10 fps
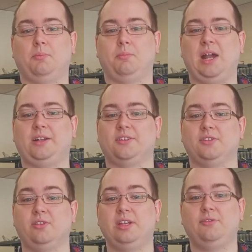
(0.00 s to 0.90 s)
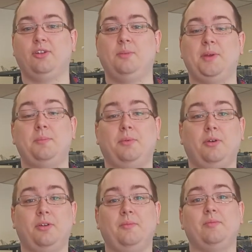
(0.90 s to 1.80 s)
Practice looking for your pit
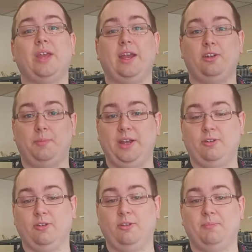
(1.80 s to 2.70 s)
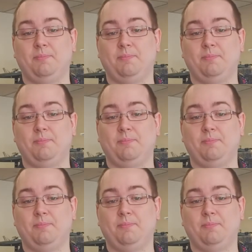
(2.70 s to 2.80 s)
board and your pit crew.